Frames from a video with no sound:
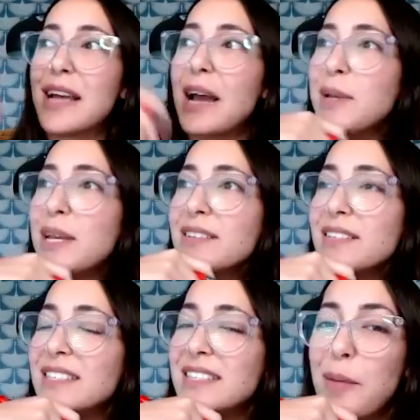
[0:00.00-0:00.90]
I mean,
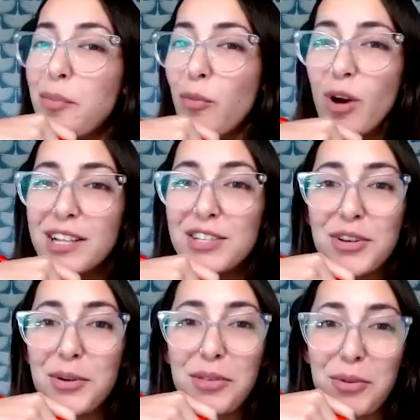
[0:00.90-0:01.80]
step one,
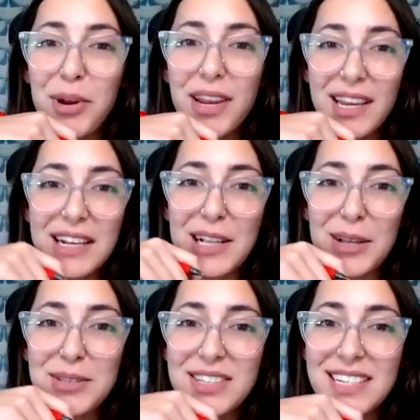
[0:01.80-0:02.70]
two, three,
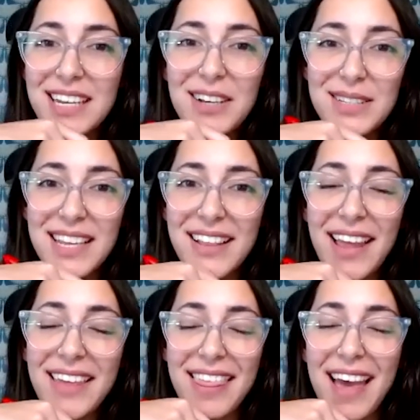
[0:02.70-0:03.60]
closing deals. I
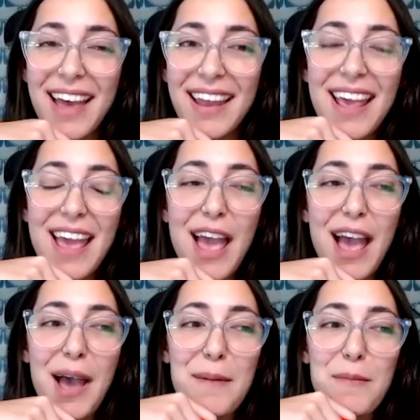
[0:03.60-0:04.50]
like that.
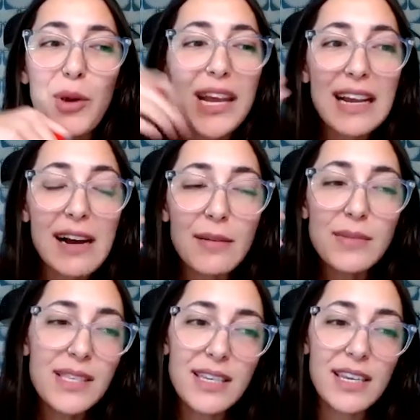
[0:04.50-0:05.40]
Um, when it
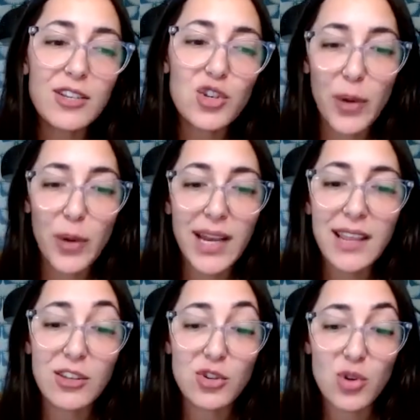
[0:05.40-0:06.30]
comes to
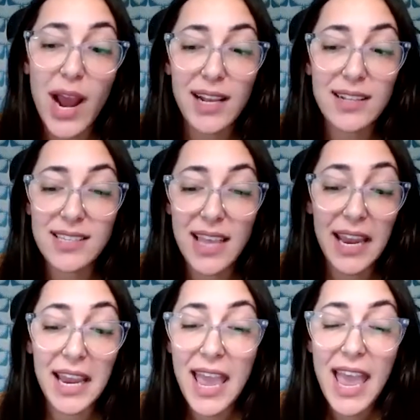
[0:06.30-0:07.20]
training the Dragons,
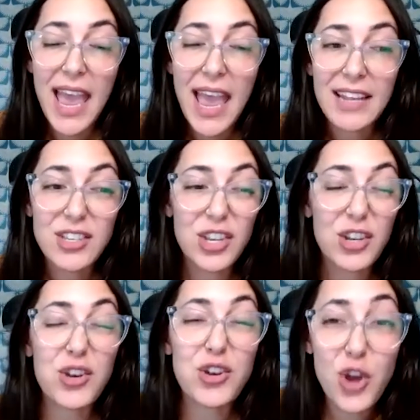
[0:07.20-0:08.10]
like, to
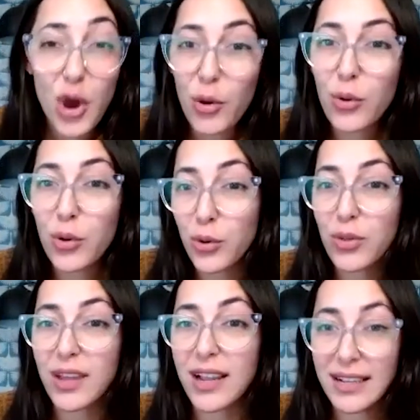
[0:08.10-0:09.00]
know who
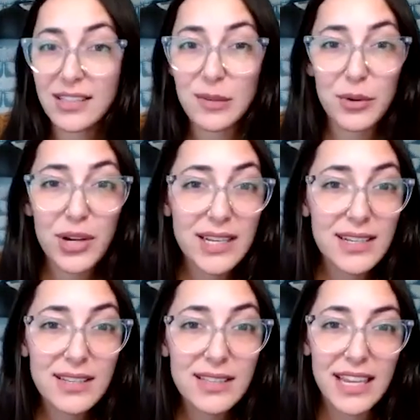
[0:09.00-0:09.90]
the customer
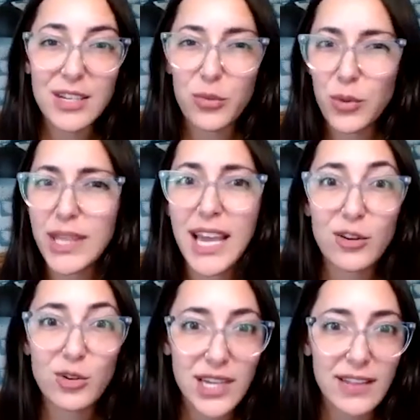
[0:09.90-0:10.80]
is, like to really
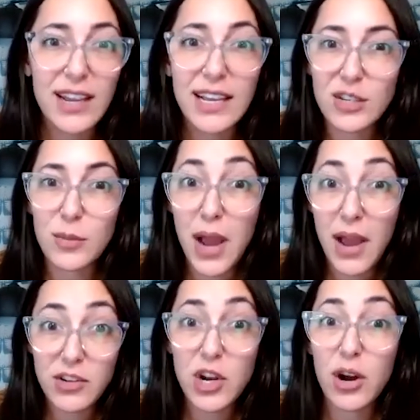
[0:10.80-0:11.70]
understand the customer
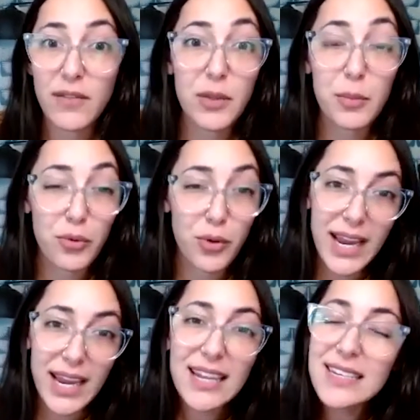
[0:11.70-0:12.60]
avatar of the
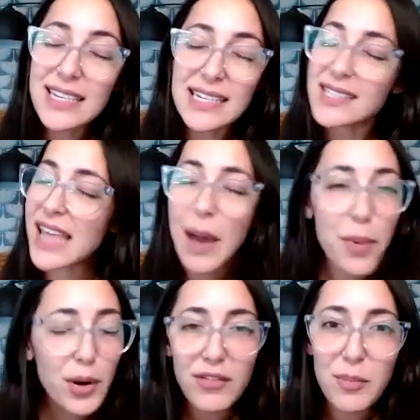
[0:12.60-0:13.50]
brand. Is that
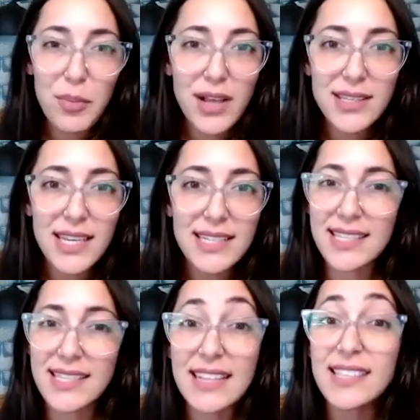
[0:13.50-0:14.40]
part of the process?
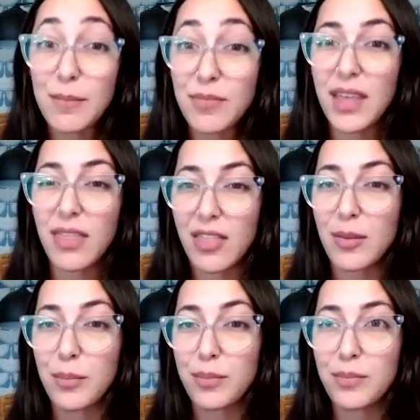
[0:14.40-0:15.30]
Is that something that
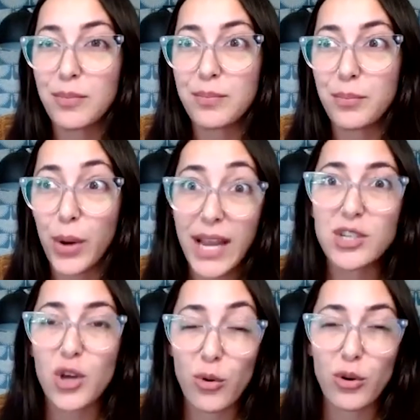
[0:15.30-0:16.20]
the
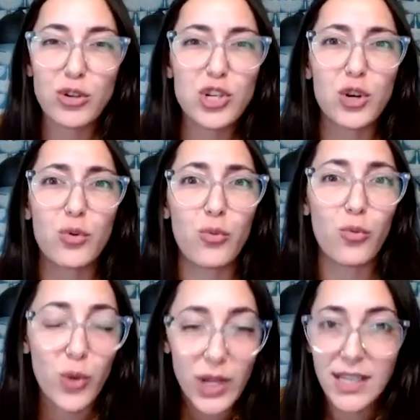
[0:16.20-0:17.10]
brand owner should
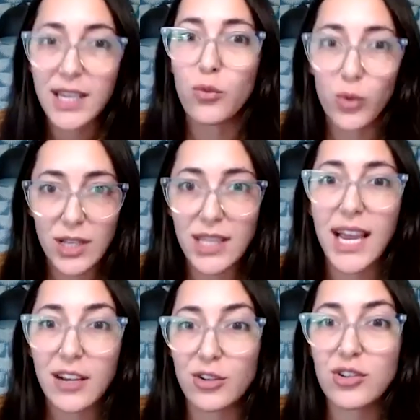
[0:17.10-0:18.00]
really, really
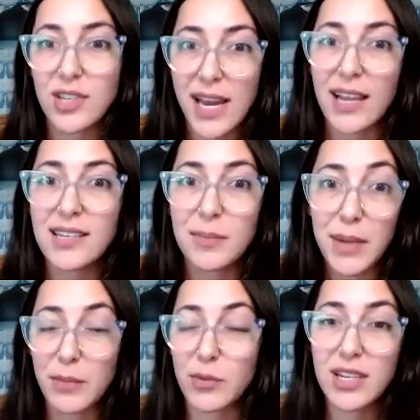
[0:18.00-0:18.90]
understand and
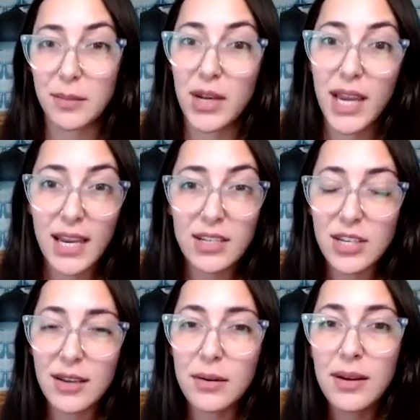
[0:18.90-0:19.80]
be able to communicate to
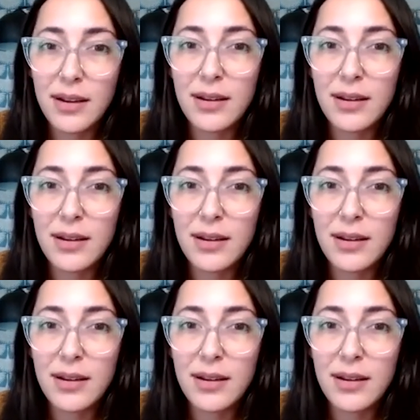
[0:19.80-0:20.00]
you?